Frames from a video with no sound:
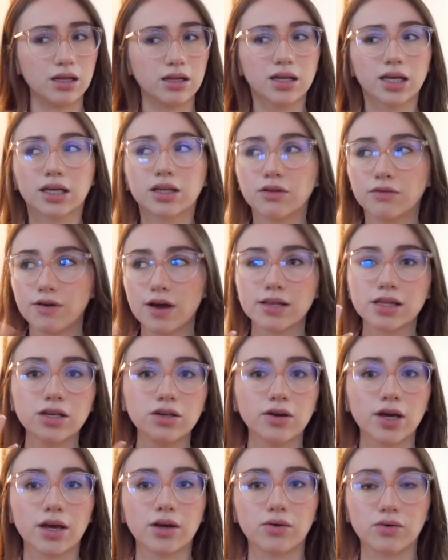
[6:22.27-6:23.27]
Like, the fact that
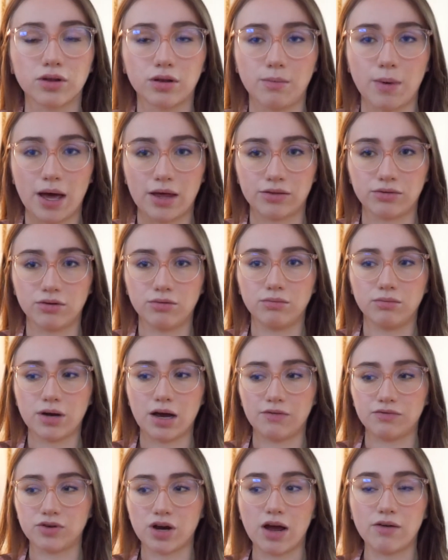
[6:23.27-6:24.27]
you can't go to the bathroom
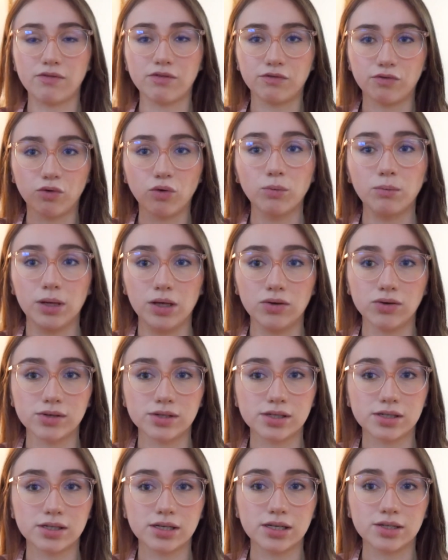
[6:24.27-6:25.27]
after having full
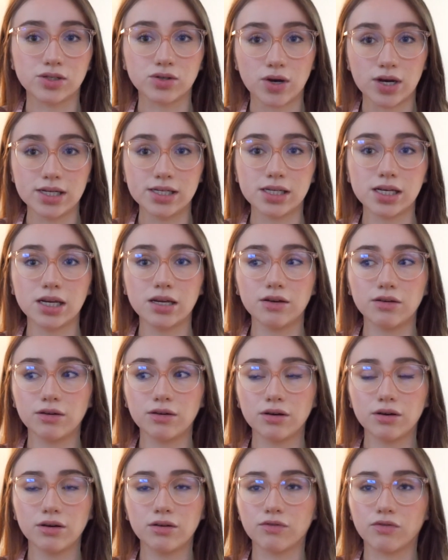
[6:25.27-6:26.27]
meals is crazy
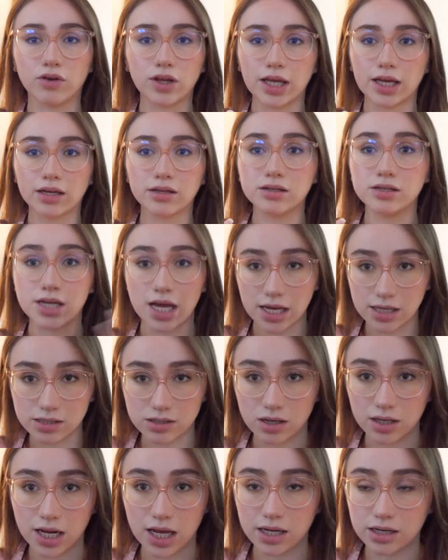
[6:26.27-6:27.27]
for like days
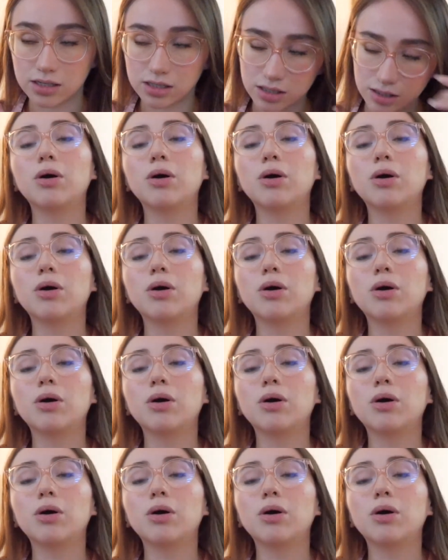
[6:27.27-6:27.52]
on end.